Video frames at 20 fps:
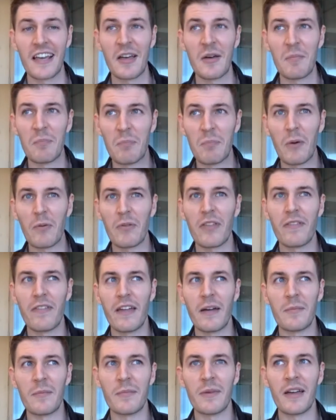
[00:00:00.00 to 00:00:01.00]
Both of
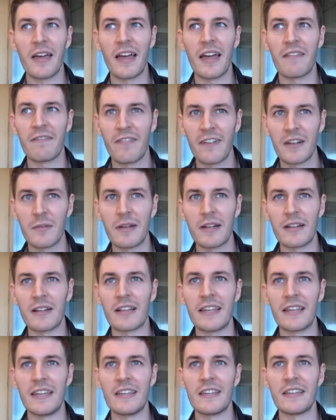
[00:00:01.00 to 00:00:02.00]
them
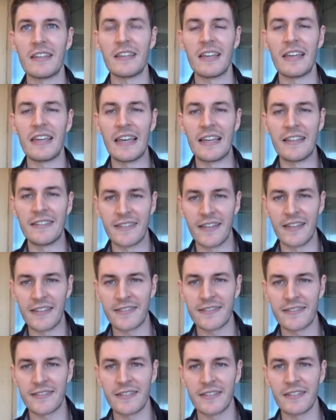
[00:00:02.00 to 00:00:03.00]
fundamentally
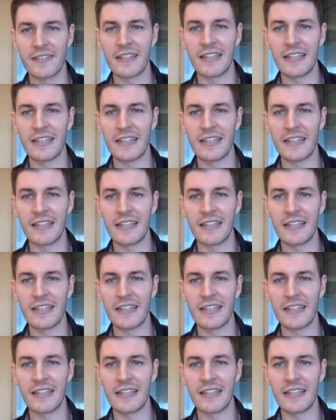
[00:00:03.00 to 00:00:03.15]
exist